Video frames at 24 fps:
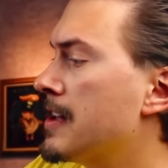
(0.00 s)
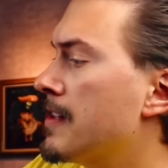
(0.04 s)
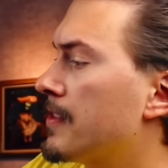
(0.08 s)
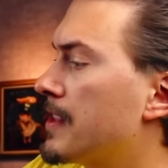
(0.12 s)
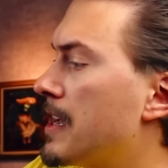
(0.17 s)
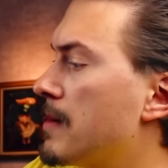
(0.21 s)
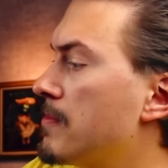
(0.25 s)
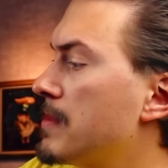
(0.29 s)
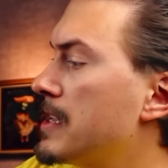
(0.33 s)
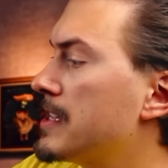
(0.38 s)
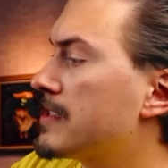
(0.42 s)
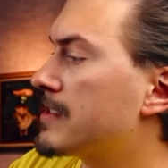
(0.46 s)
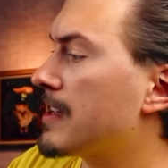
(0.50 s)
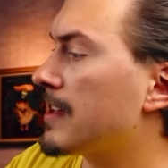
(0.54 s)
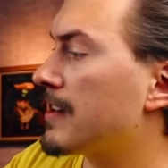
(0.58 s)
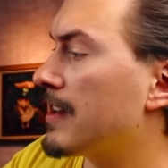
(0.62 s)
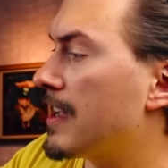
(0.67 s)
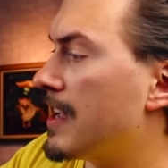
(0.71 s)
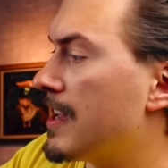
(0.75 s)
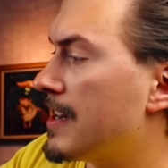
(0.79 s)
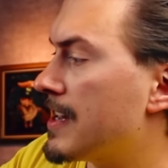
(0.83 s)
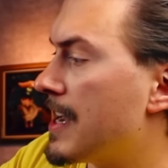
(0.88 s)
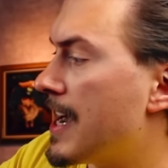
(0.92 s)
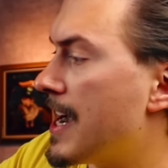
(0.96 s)
That means that
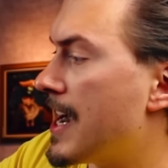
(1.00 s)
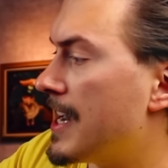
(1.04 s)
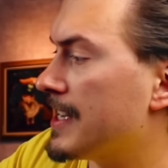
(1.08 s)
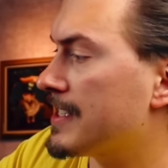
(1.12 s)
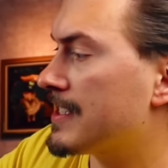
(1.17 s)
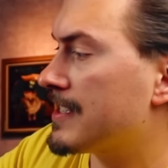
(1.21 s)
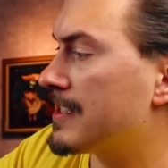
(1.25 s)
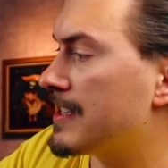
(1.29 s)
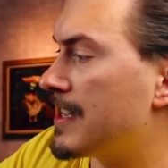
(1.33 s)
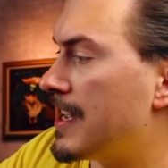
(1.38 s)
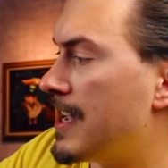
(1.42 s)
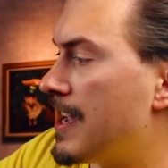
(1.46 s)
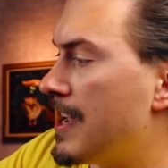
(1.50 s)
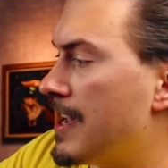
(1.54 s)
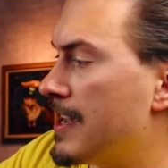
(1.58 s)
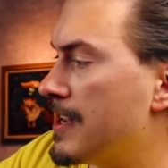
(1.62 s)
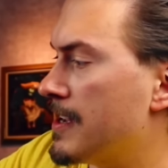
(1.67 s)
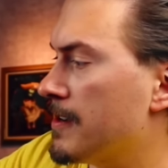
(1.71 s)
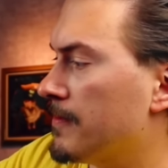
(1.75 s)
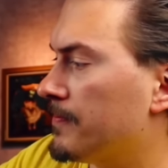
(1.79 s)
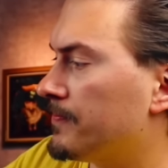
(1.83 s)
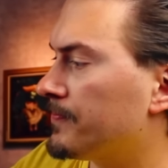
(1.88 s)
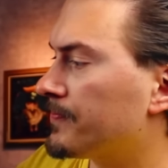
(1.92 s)
it has a